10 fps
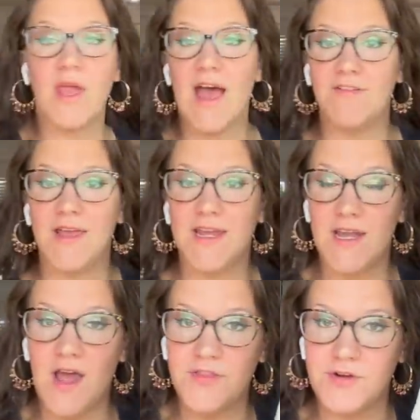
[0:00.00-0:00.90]
have
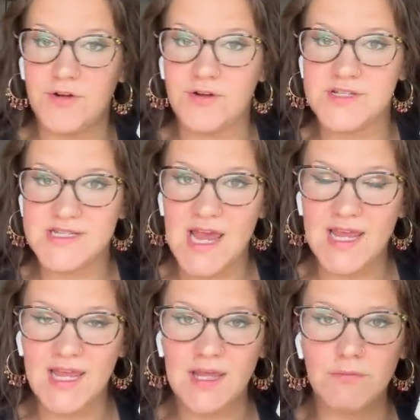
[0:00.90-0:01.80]
another
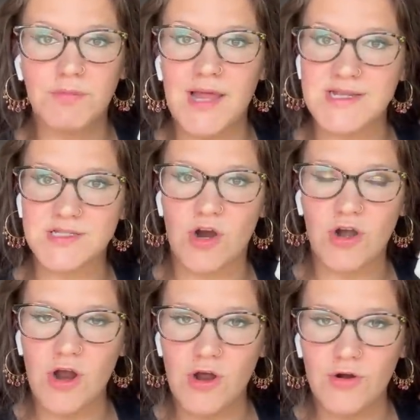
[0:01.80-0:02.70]
saying, bless our
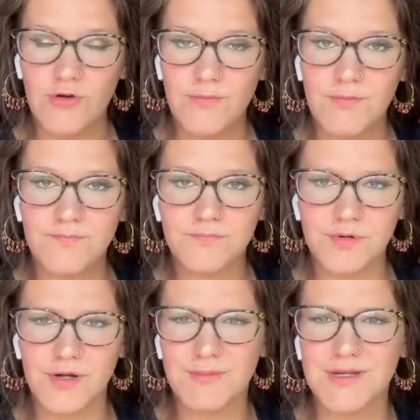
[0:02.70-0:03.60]
home,
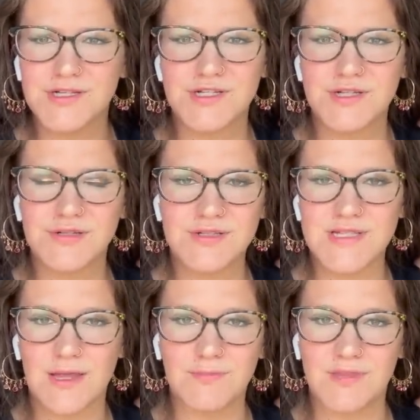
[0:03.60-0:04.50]
pretty much
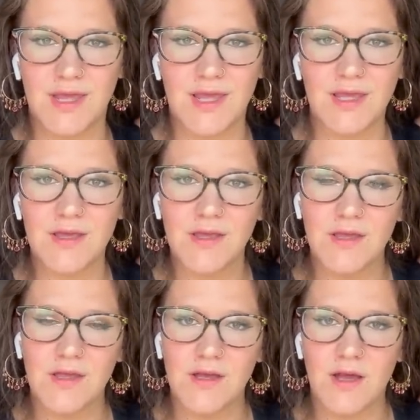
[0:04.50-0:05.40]
same thing.
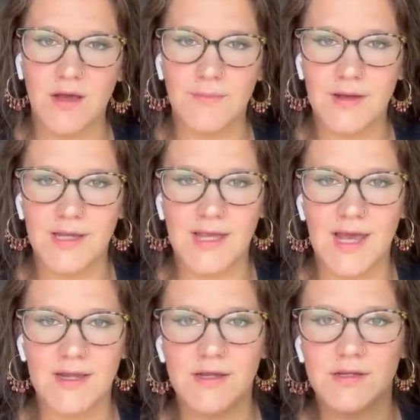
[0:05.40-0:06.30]
Um,
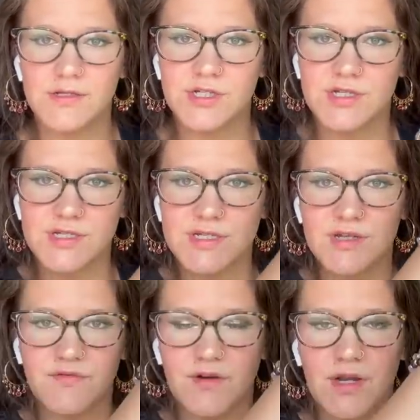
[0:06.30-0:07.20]
again, just
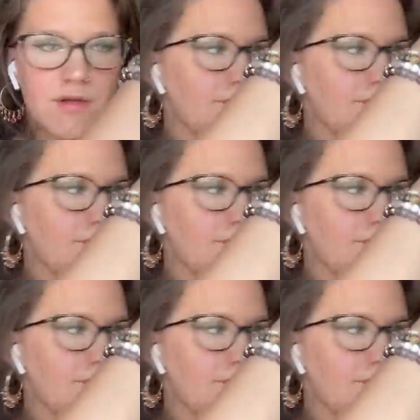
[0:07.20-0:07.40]
different,